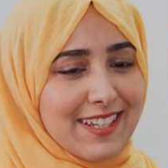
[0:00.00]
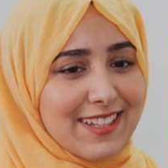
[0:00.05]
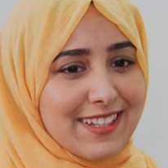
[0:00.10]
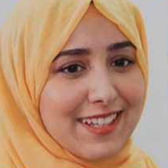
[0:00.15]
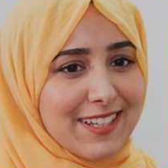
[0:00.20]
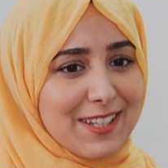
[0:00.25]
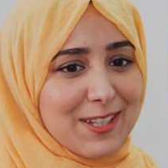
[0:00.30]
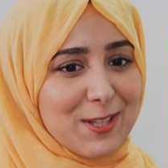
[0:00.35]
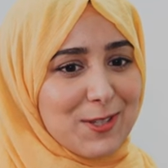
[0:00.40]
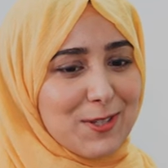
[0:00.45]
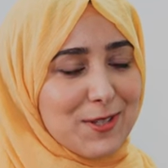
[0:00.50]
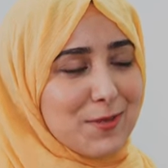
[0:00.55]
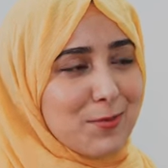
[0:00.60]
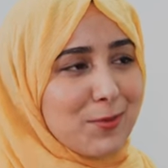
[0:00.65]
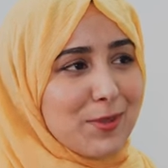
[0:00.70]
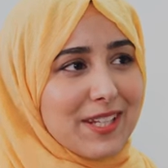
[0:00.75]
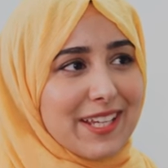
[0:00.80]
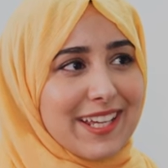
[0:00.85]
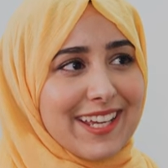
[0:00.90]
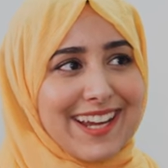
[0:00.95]
that you just
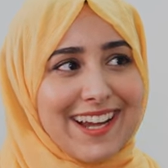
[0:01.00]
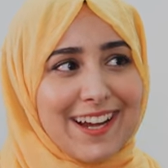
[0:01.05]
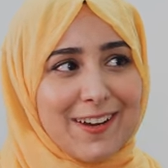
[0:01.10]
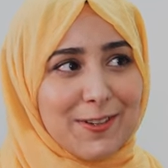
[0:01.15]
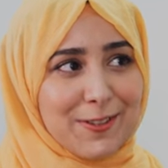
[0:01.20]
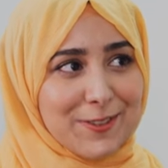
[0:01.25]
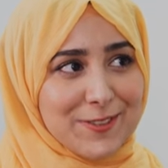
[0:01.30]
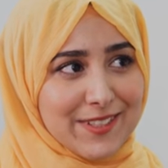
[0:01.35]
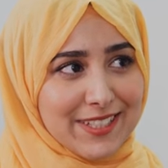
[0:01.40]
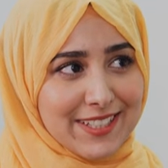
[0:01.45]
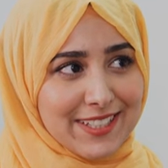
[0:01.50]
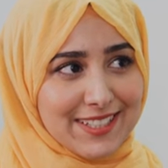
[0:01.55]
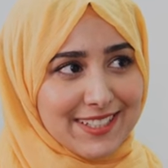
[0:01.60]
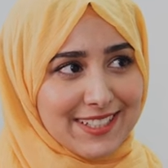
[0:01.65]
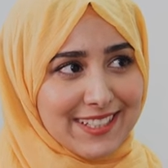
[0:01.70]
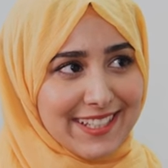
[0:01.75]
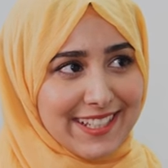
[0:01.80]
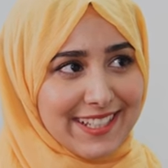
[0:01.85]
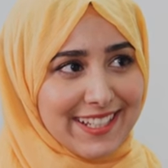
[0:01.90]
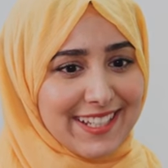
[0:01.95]
want to get out of it.
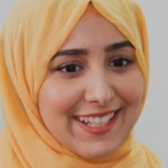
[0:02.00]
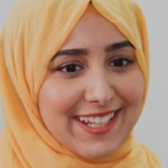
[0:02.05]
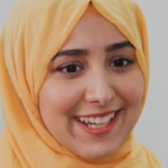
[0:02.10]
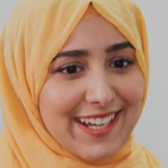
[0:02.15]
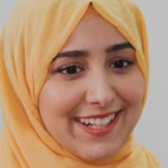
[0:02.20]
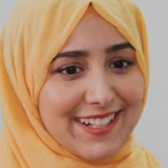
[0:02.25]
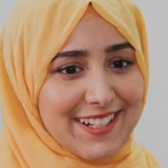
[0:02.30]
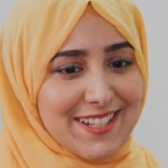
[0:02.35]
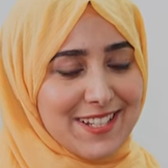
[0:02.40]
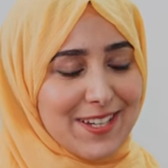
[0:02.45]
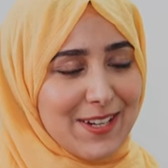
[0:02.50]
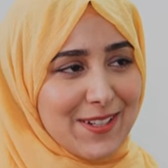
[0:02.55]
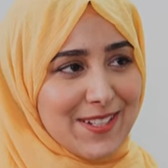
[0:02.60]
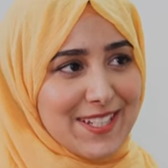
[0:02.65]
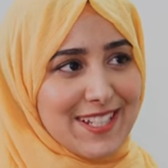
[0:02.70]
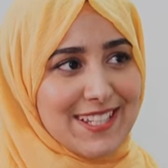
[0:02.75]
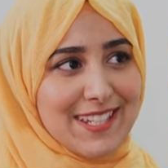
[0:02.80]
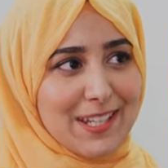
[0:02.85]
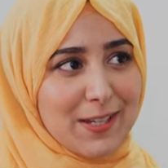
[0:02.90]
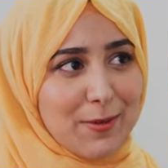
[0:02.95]
And it's hard
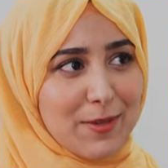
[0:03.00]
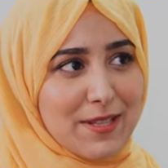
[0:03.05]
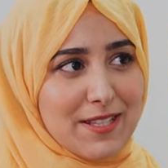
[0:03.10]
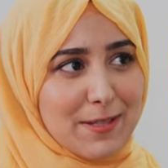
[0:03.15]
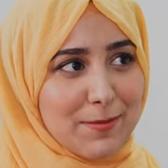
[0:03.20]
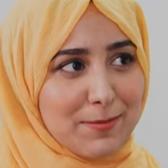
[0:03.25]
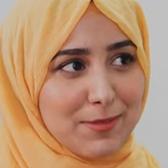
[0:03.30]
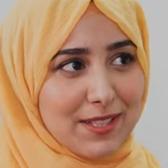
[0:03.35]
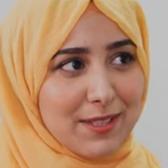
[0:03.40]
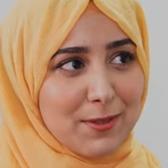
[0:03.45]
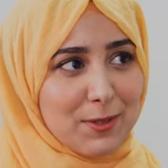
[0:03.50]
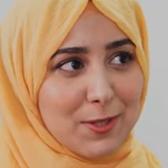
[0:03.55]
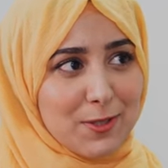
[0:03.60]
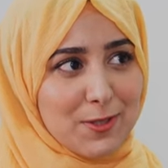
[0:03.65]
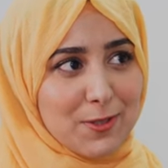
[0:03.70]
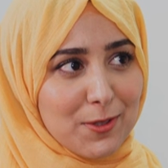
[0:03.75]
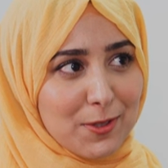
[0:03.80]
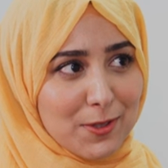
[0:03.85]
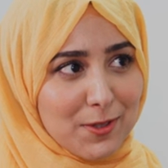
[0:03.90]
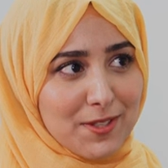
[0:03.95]
to stick with something that you
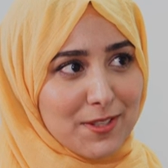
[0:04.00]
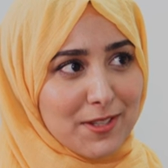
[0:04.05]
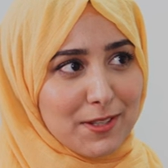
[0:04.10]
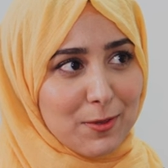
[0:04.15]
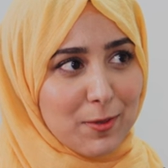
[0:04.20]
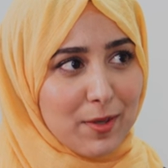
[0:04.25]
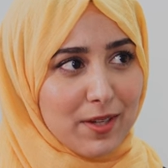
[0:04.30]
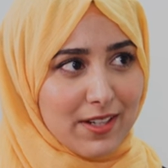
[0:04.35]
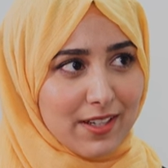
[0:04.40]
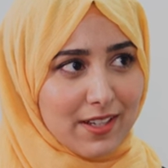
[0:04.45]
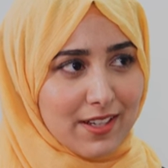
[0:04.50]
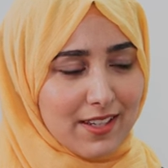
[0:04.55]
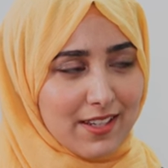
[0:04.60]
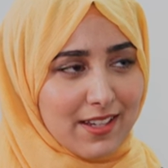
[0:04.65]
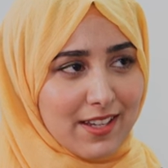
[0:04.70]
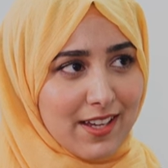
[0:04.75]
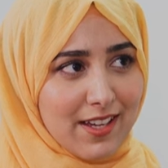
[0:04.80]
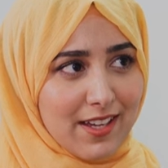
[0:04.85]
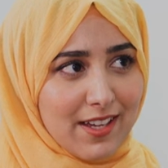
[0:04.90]
don't know is going to work.